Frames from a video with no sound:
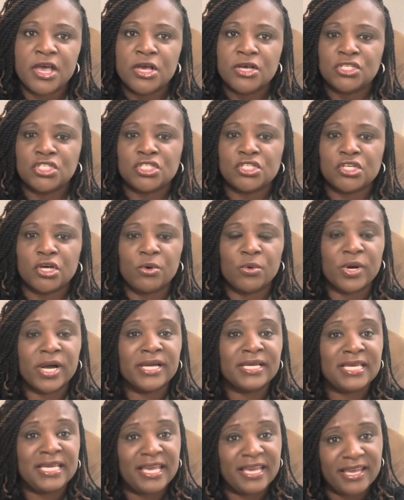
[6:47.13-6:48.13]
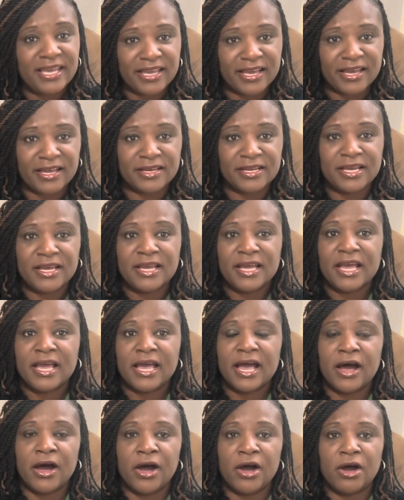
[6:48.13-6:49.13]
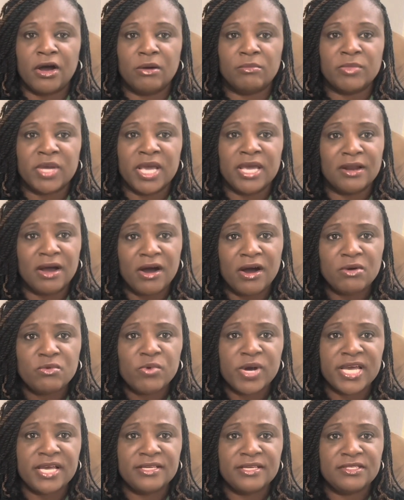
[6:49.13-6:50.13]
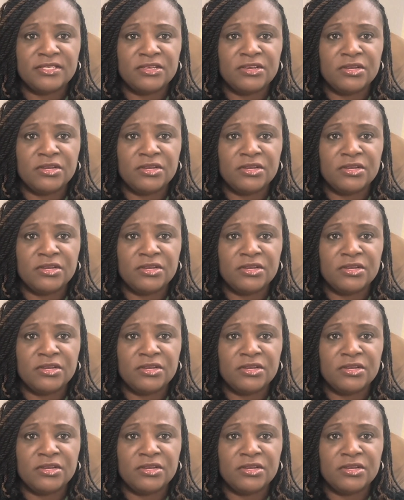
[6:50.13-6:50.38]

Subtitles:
So again, and always,